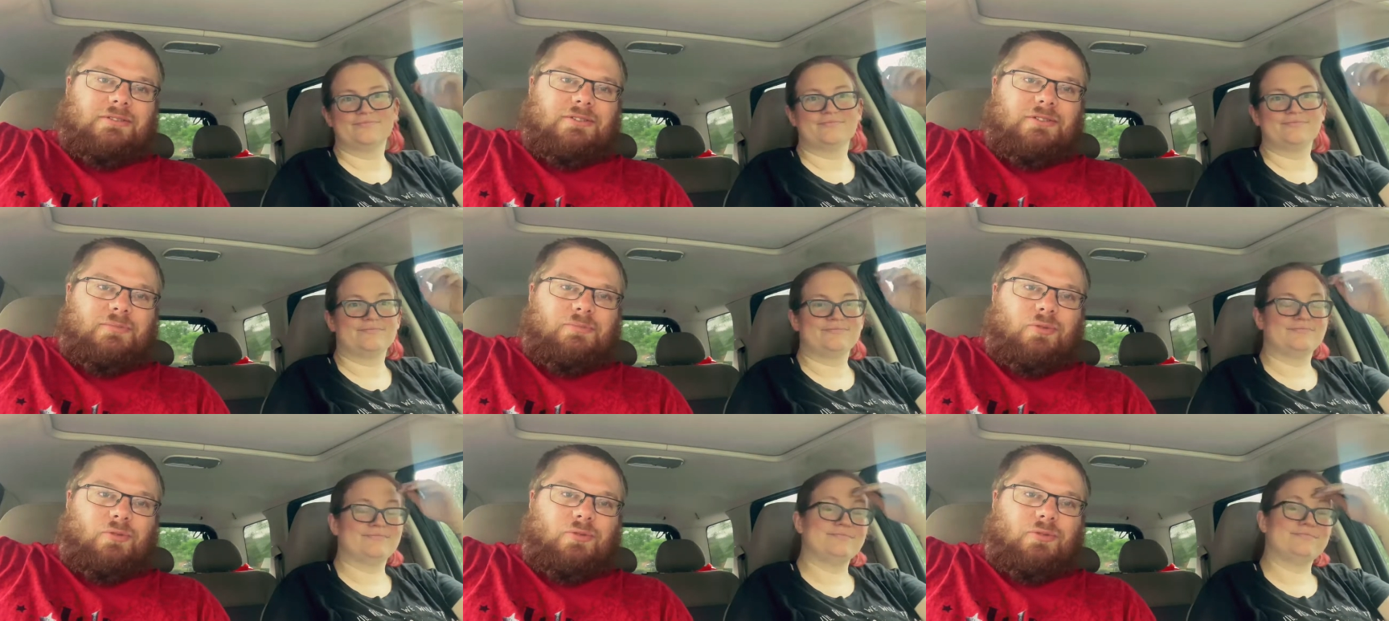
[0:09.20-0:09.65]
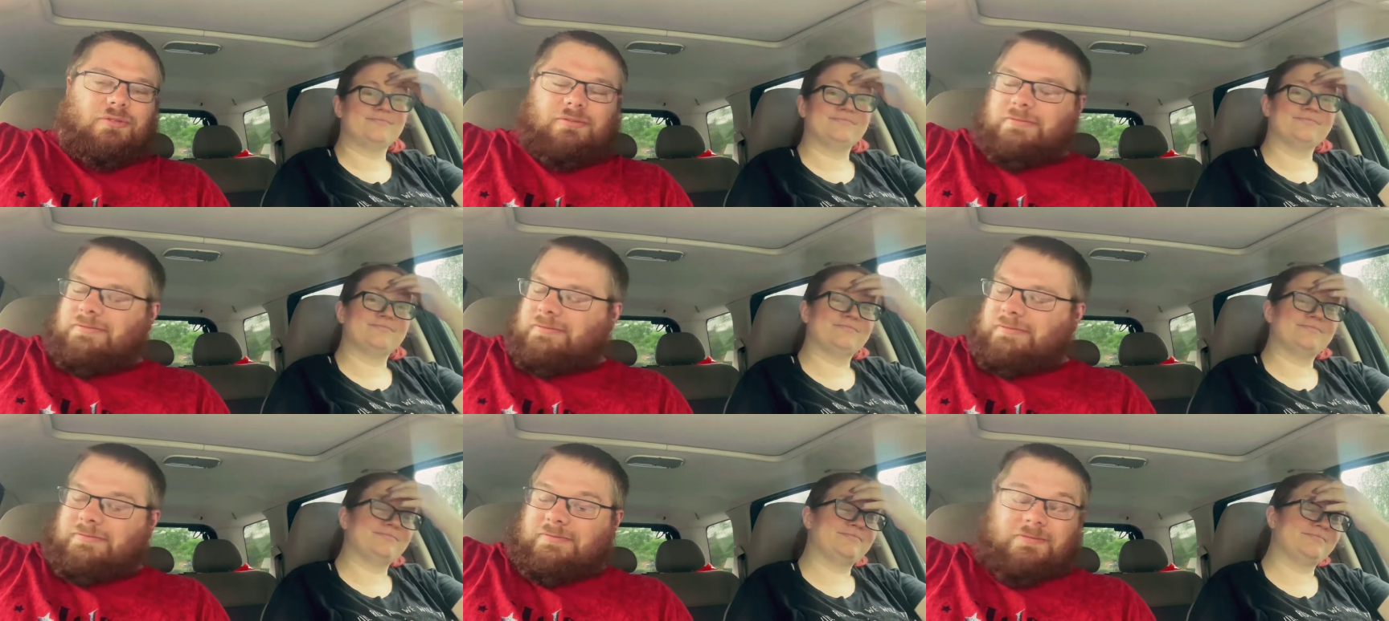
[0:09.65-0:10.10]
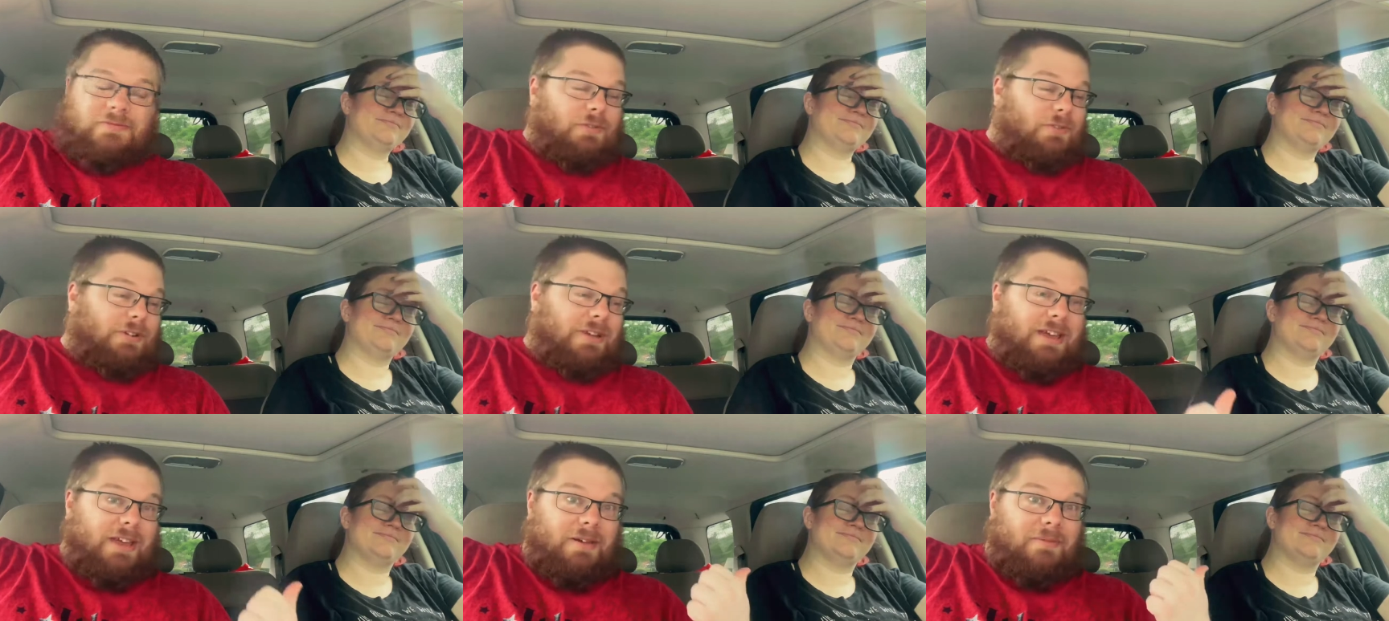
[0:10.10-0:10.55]
Speaker 1: support for
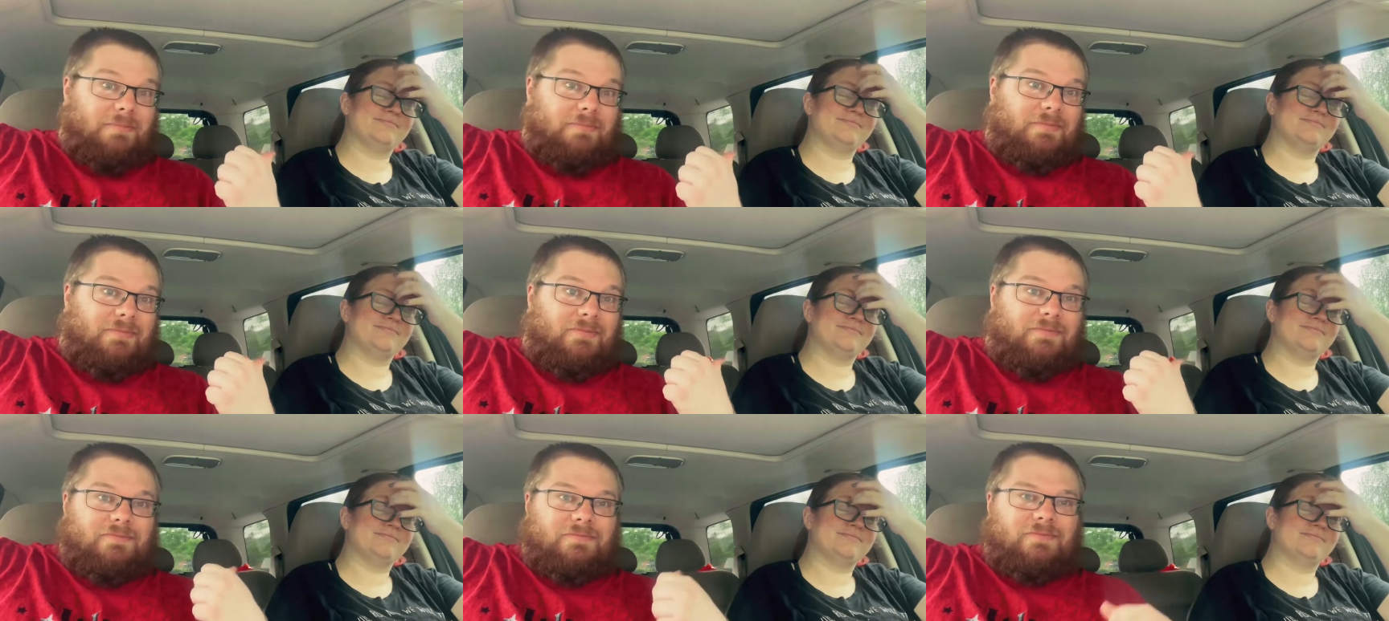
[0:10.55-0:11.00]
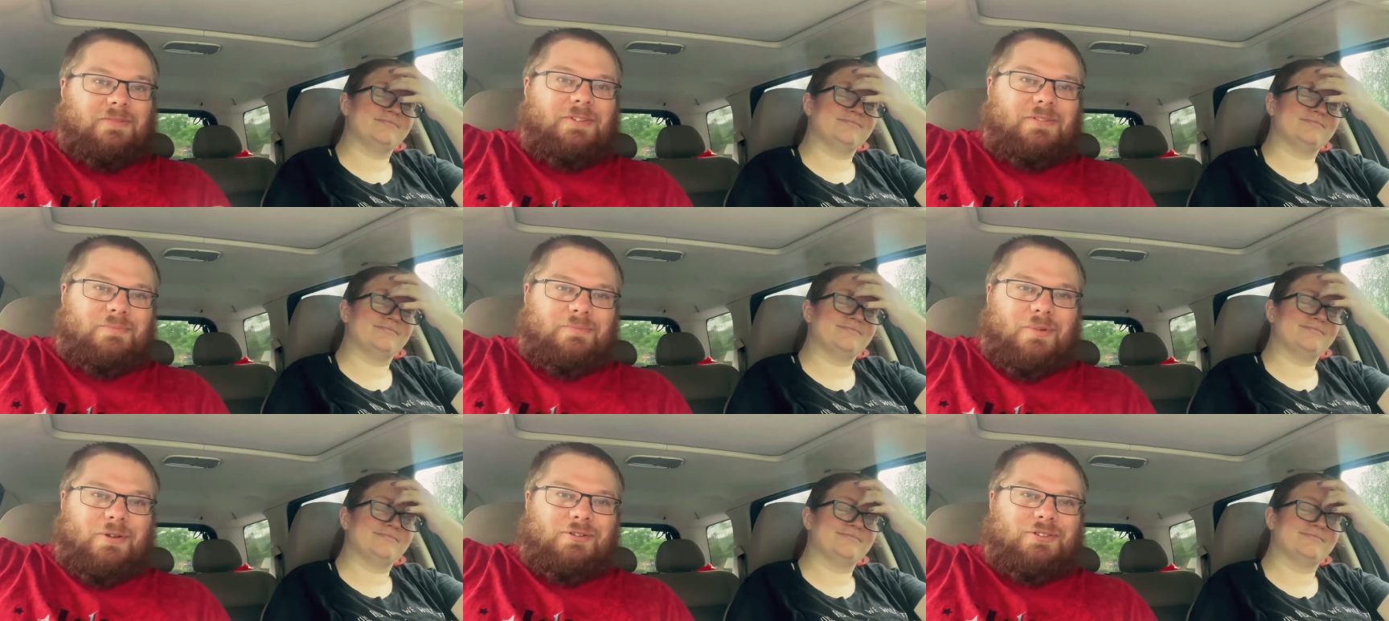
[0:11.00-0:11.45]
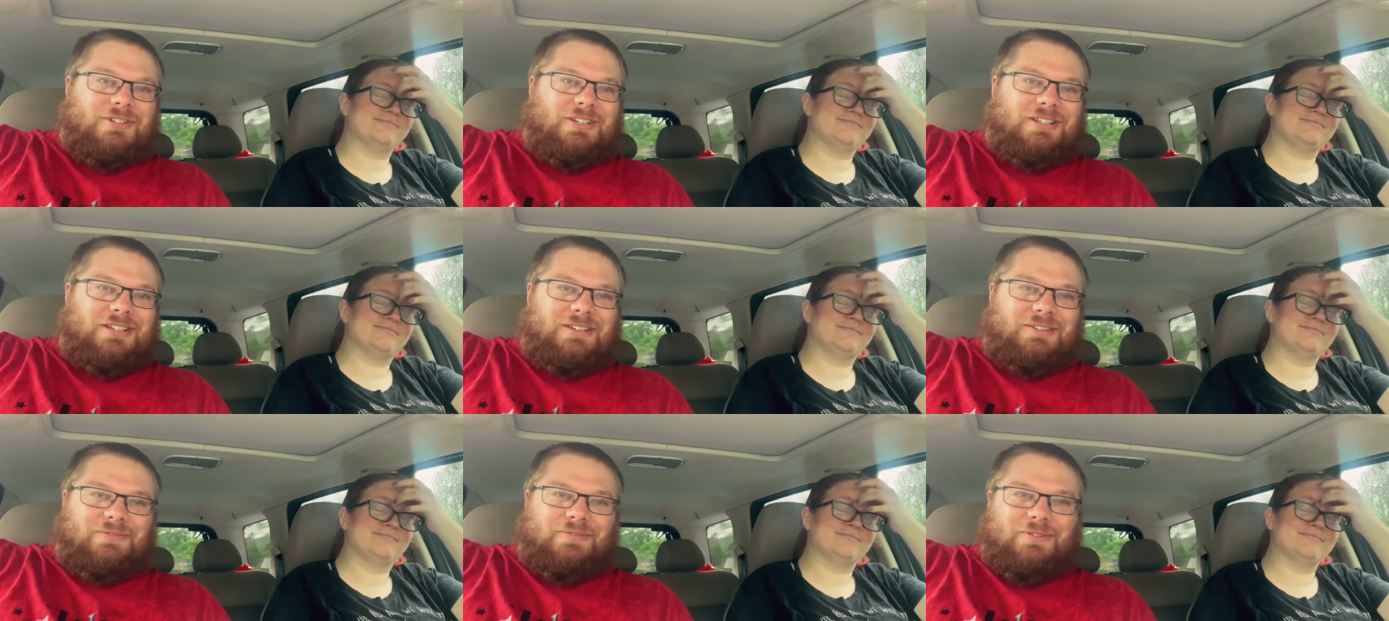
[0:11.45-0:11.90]
Kim,
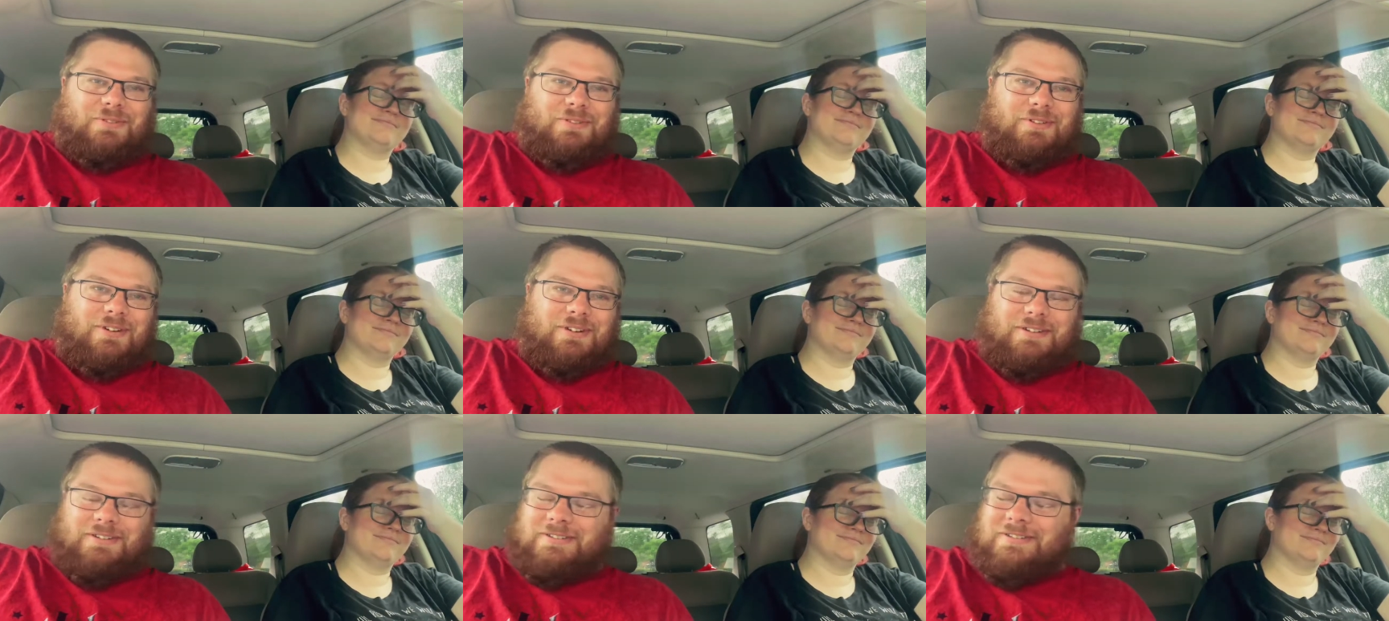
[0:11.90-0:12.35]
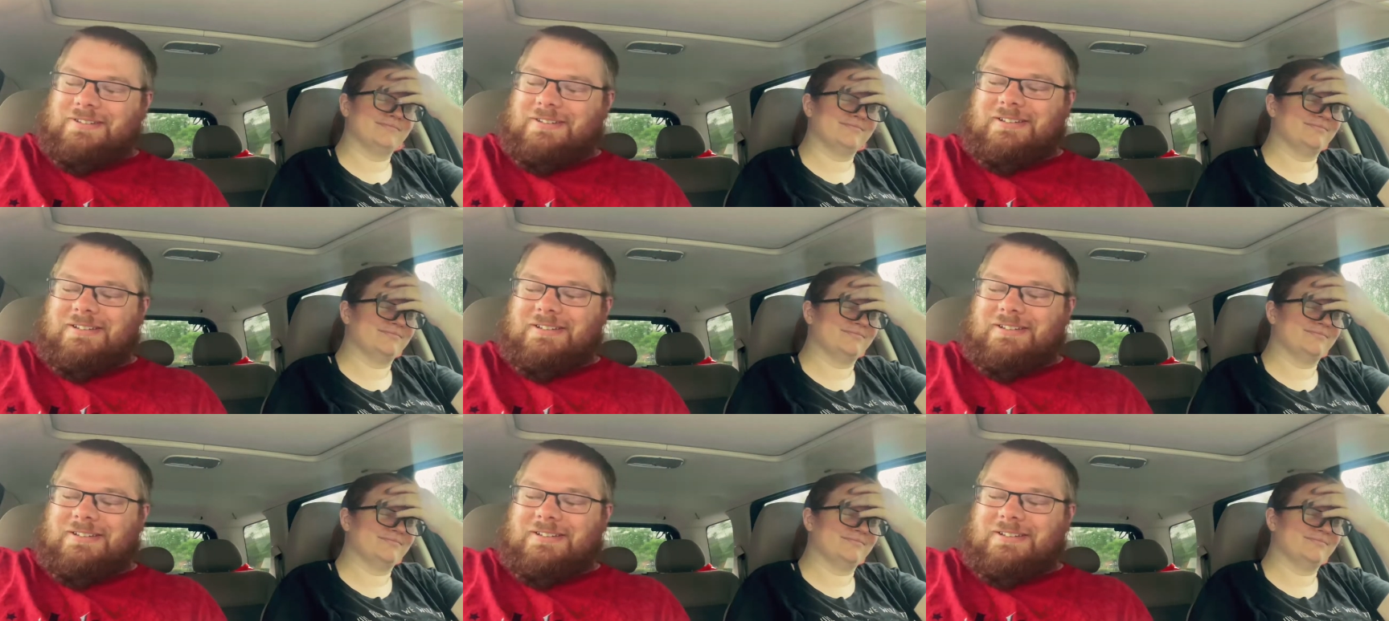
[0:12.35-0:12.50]
mostly for